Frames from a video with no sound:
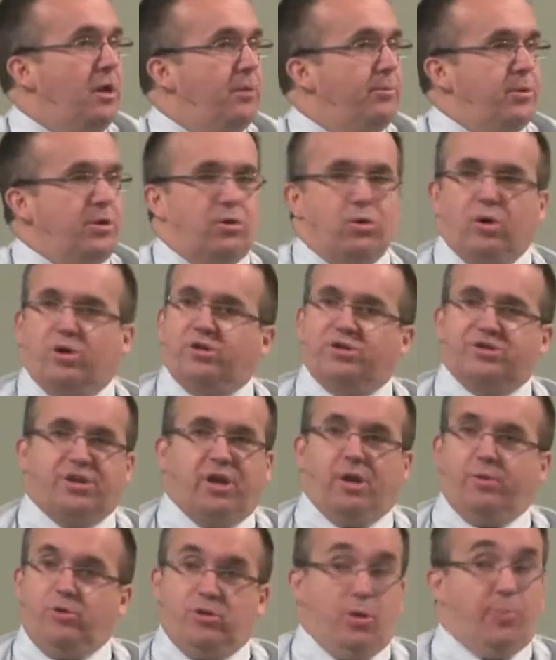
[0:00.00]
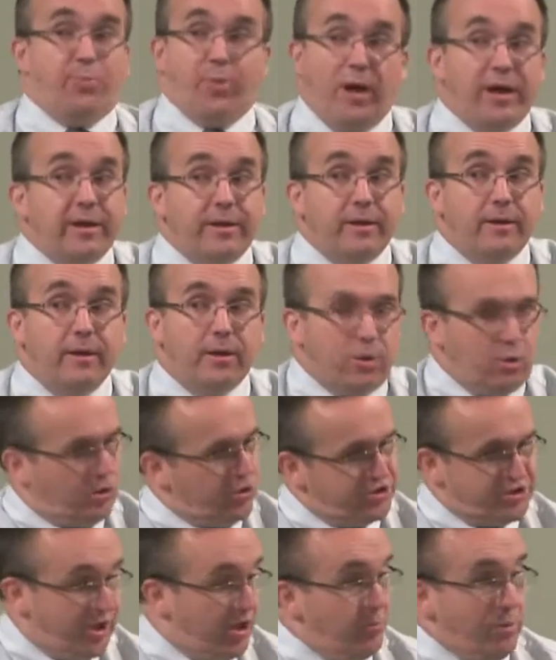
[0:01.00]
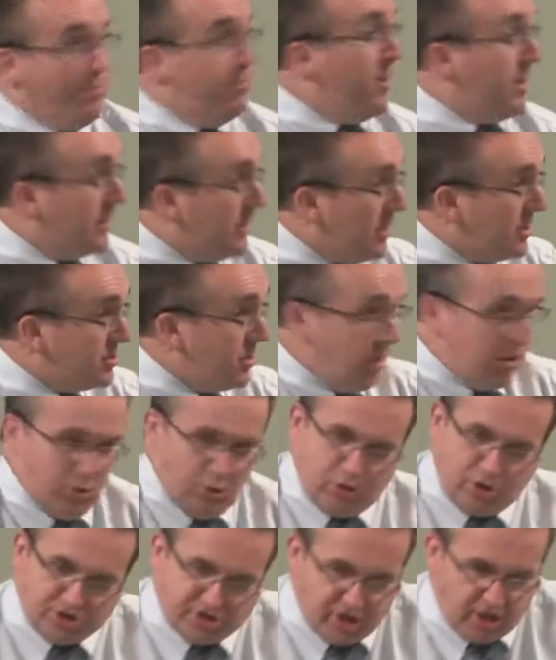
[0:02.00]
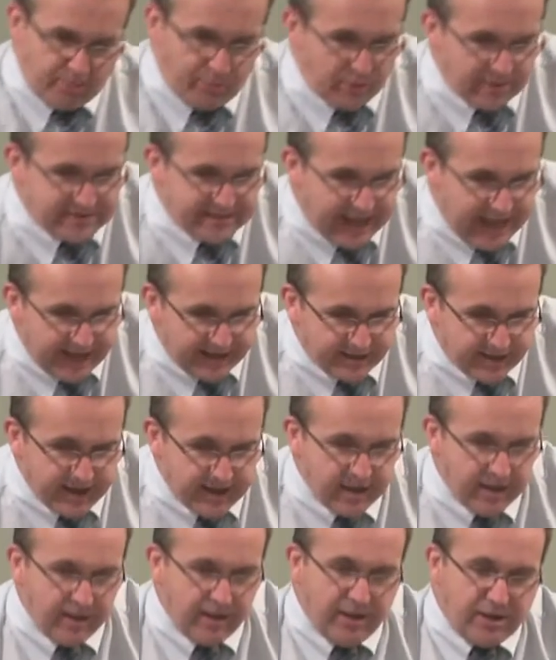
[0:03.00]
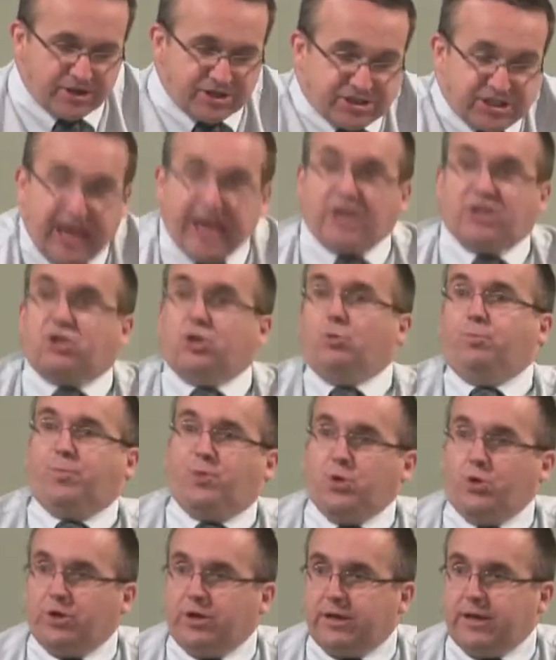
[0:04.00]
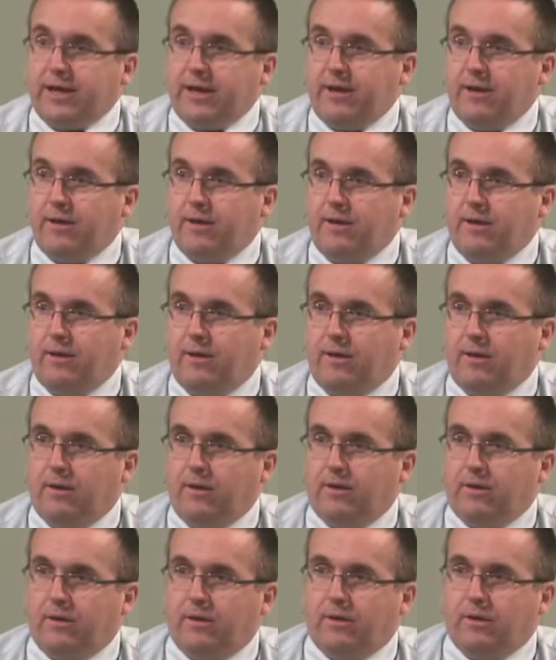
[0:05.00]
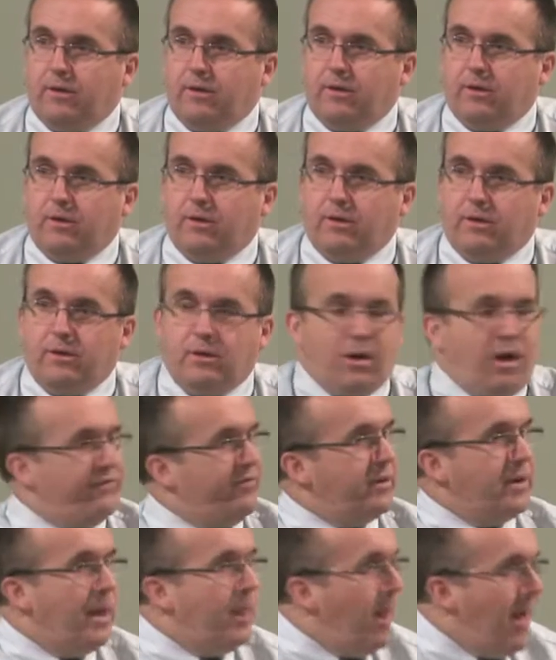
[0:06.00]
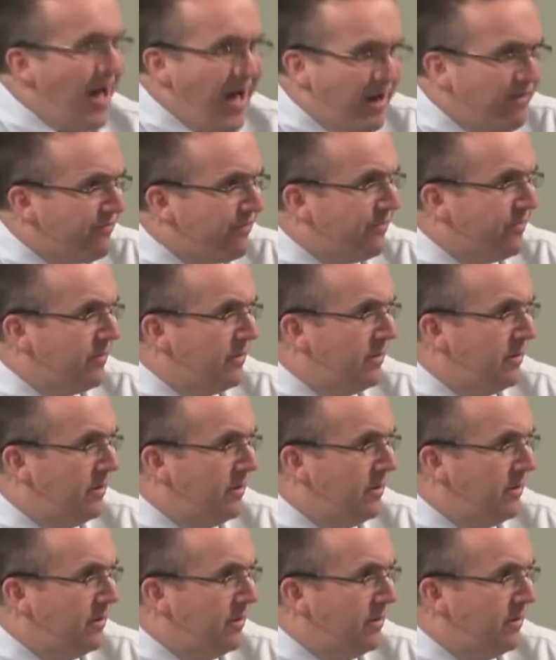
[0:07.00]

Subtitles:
But you're not concerned about your pride. You're not concerned about bitterness. You're not concerned about integrity, sexual purity. You're having a laugh.